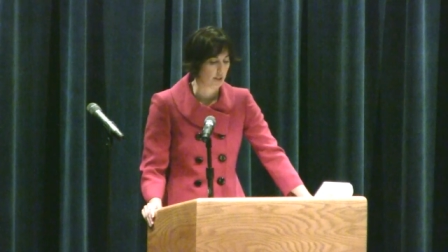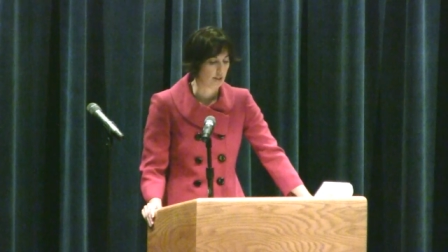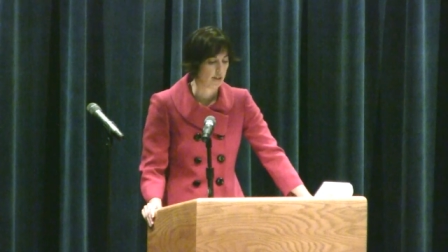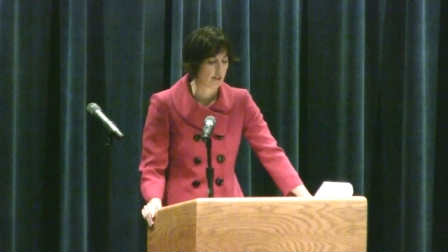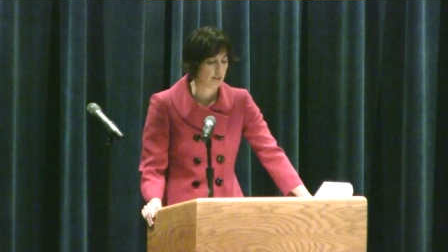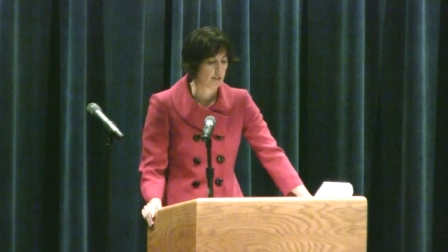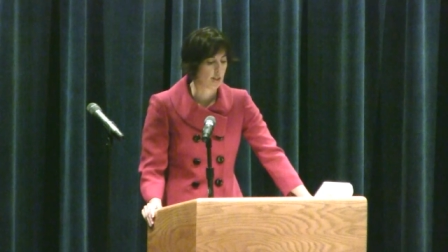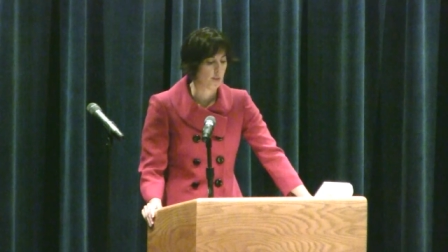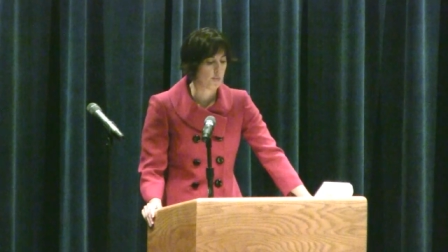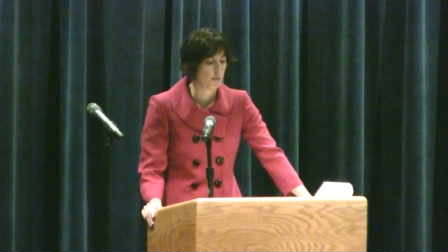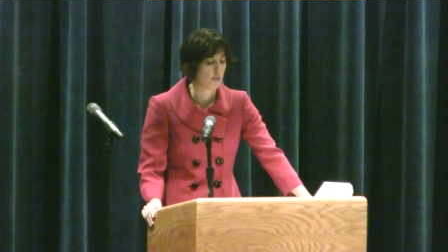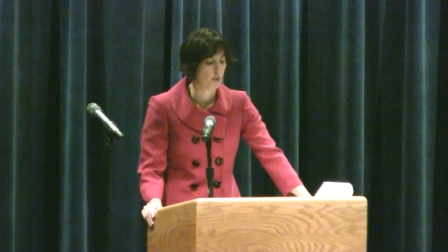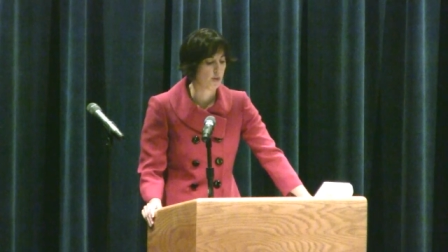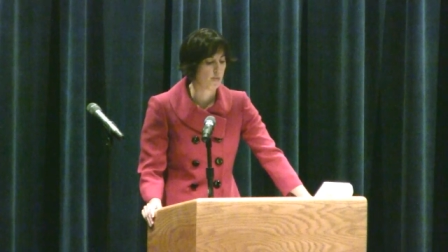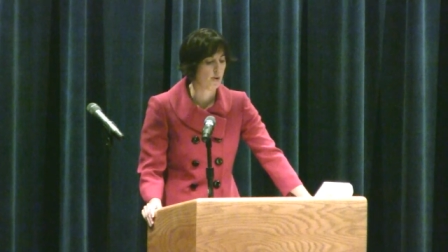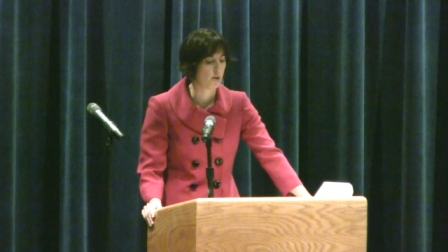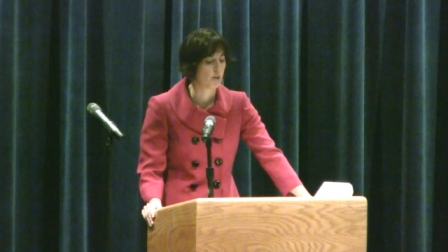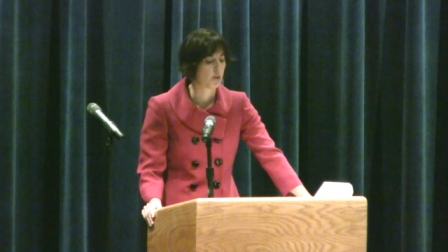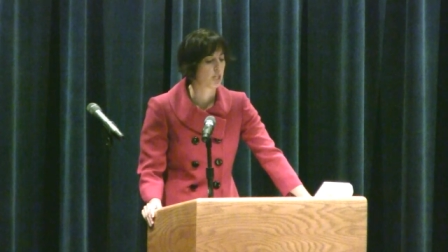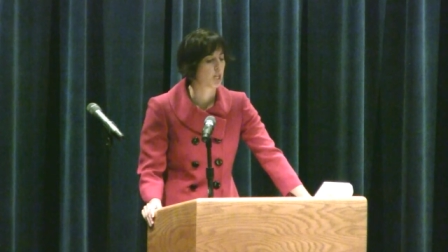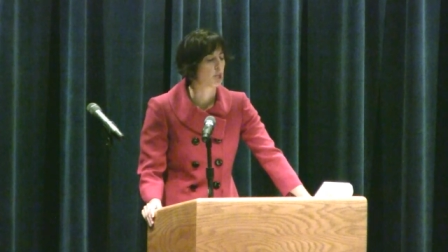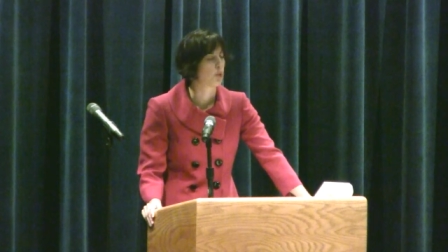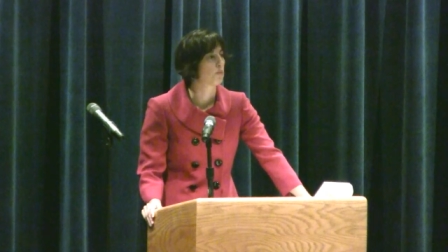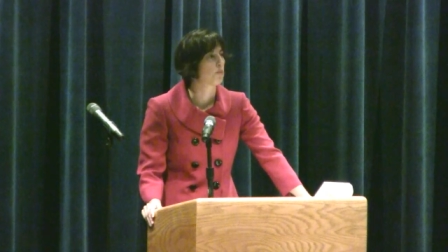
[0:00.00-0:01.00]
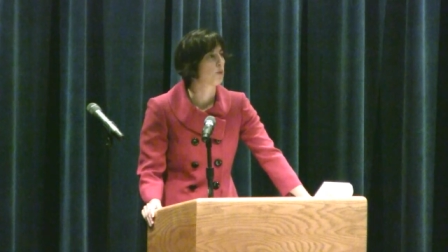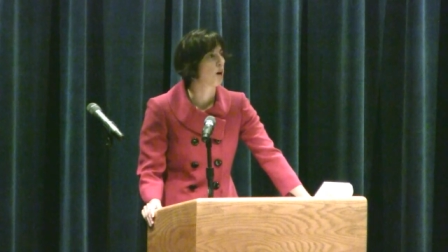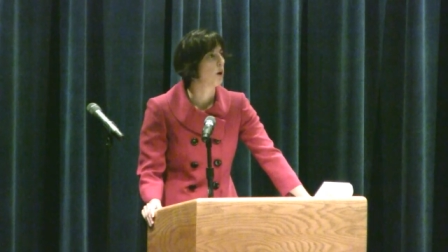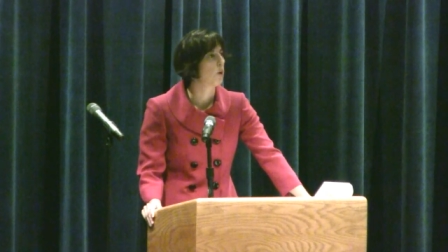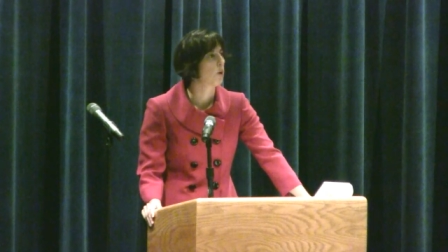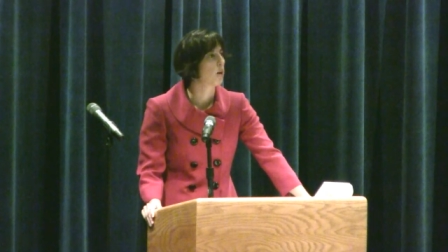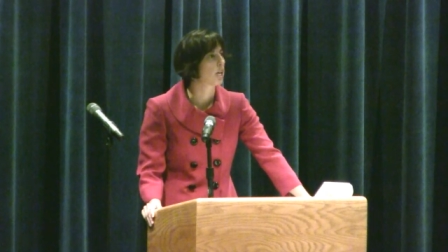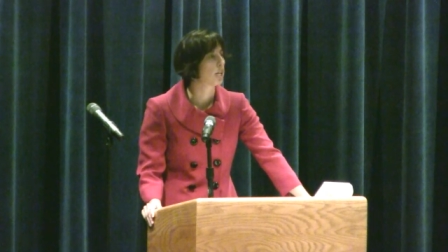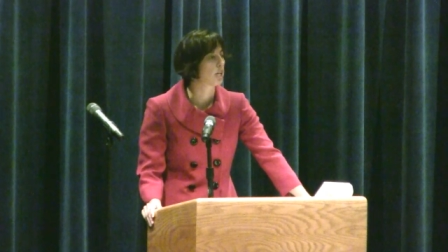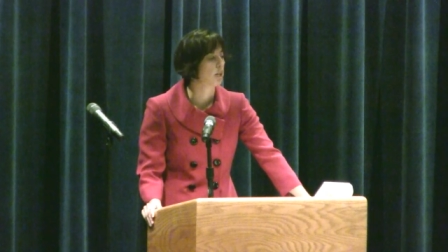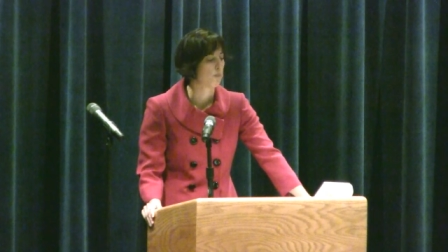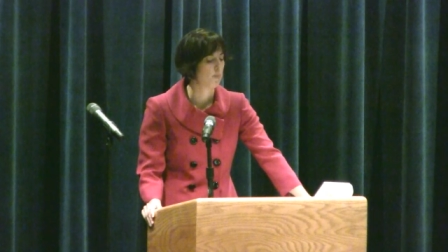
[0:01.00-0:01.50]
that some of the most
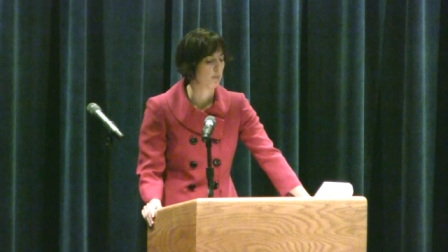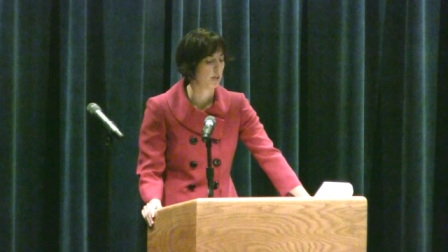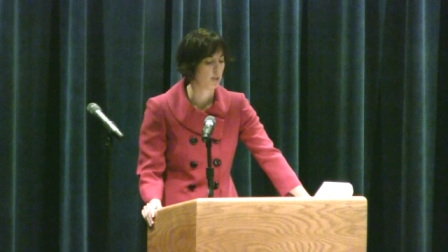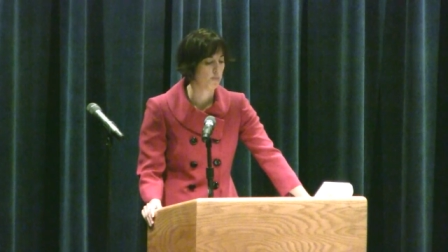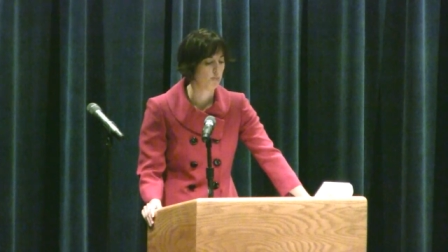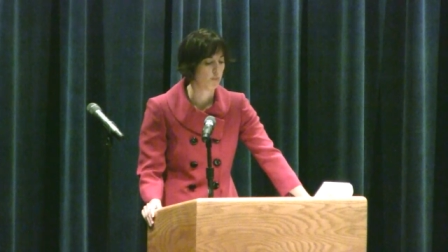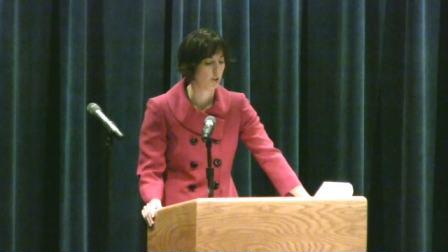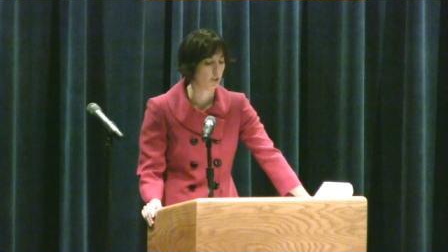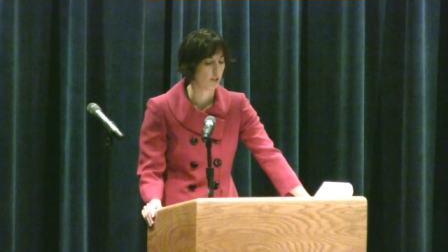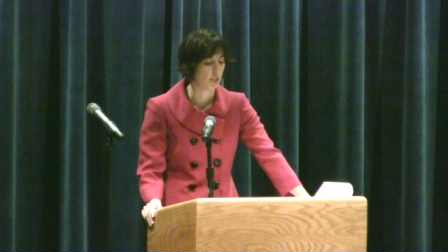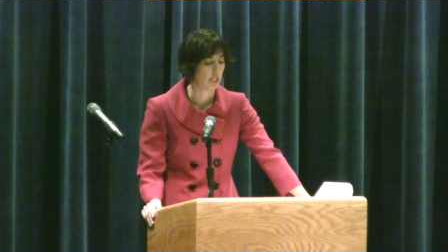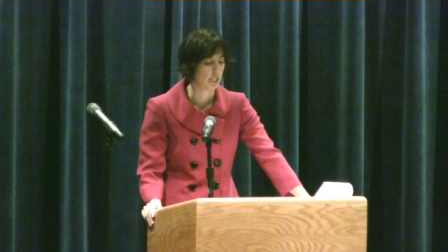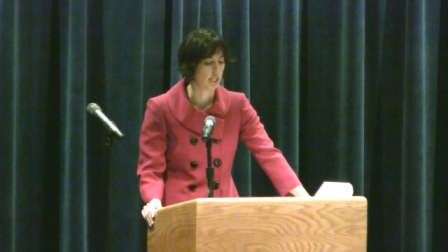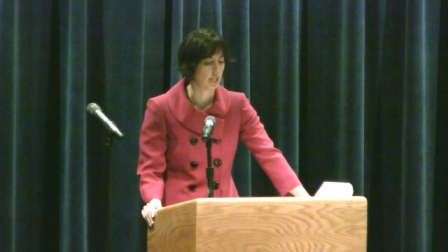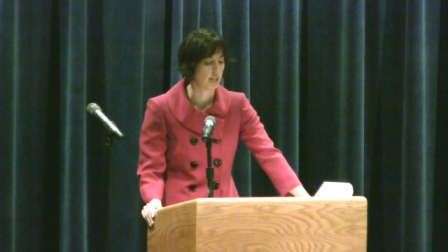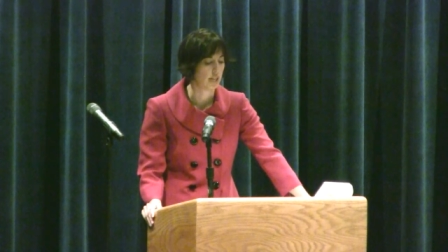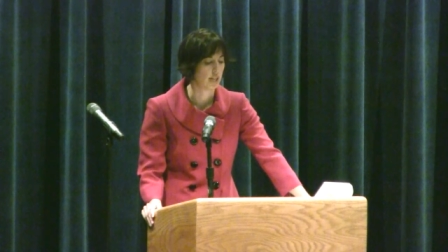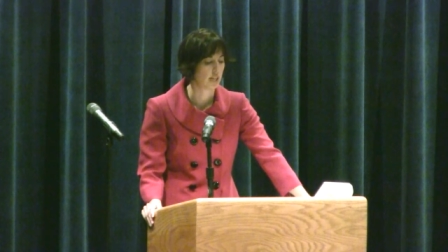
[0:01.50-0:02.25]
heroic people in